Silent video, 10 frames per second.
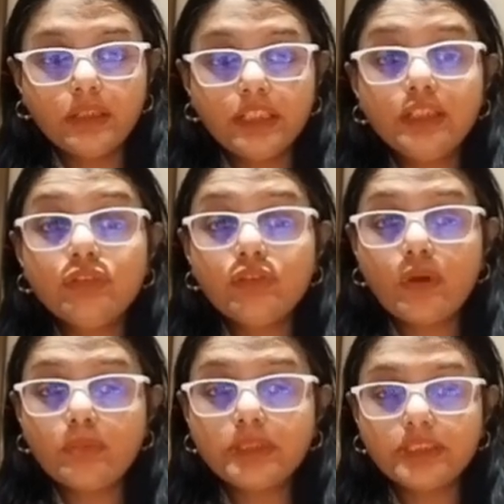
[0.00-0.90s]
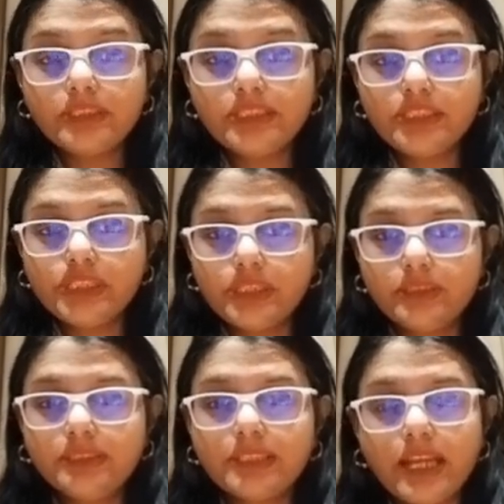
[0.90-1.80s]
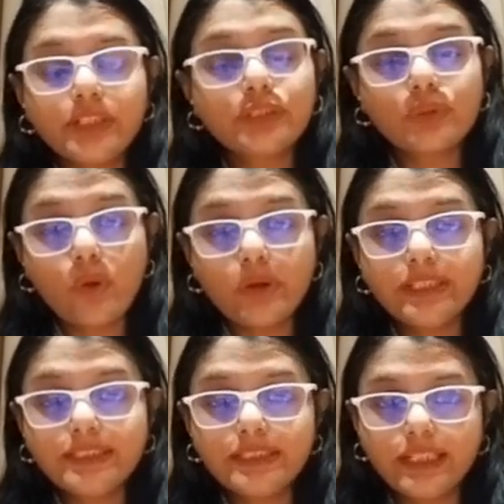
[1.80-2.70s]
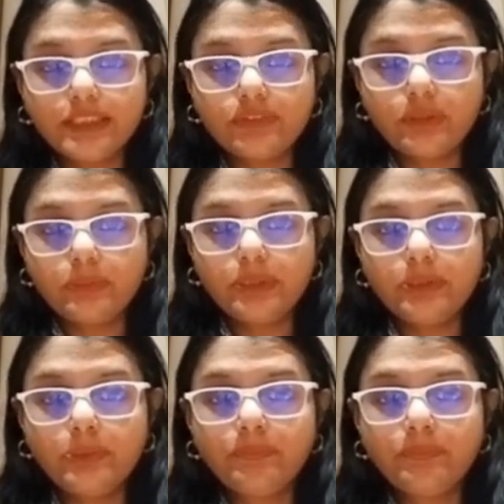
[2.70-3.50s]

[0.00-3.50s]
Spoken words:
informed decisions and draw insights from it.